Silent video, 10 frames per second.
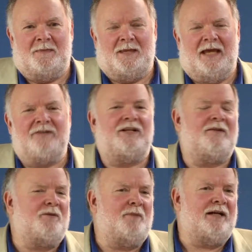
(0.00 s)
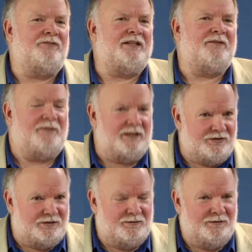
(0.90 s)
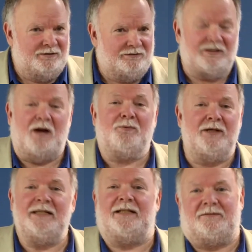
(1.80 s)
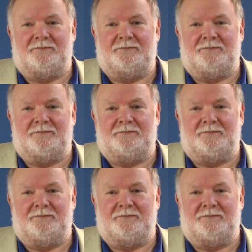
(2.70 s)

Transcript: He said, If the magazine offends you, stop reading it.